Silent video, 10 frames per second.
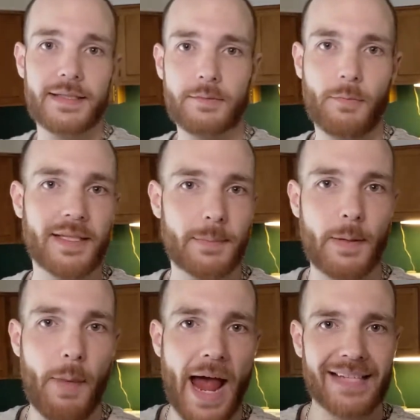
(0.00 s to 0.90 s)
this
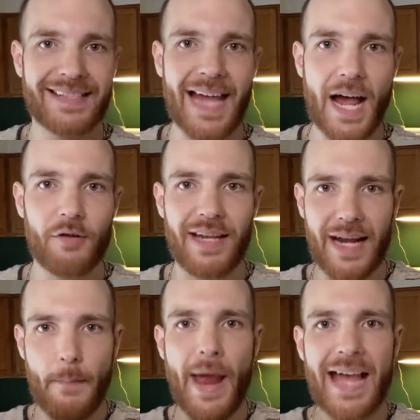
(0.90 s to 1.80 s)
recipe passed down,
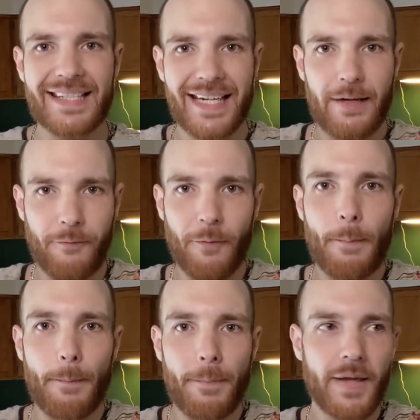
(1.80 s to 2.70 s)
and I'm passing it
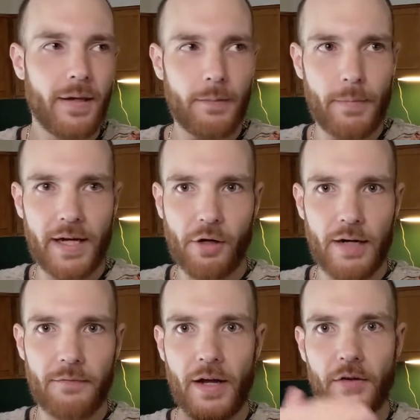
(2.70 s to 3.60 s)
from my
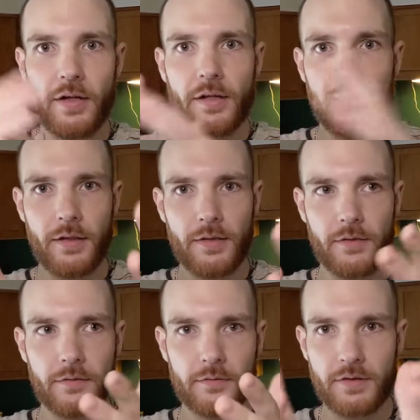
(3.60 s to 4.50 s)
grandfather
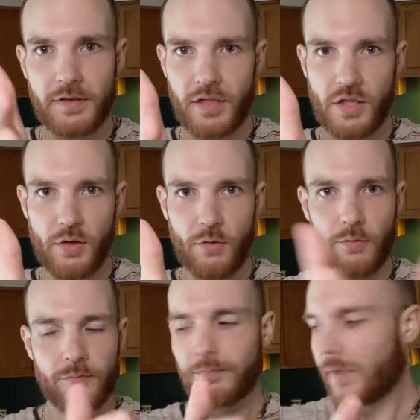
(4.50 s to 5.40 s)
to
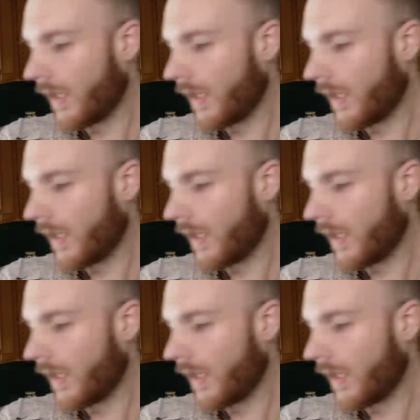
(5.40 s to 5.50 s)
you.